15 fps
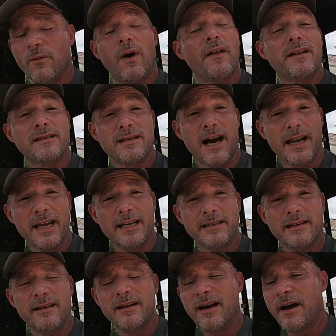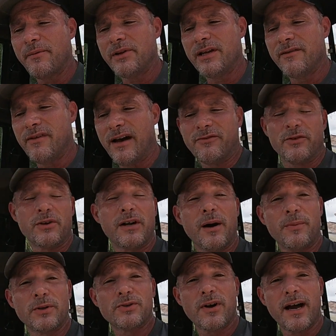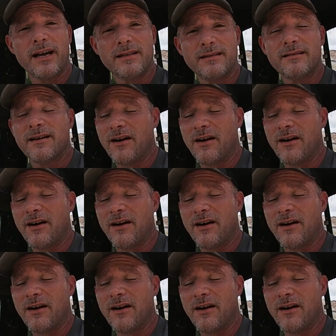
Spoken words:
while it's not easy, I believe after a couple tries,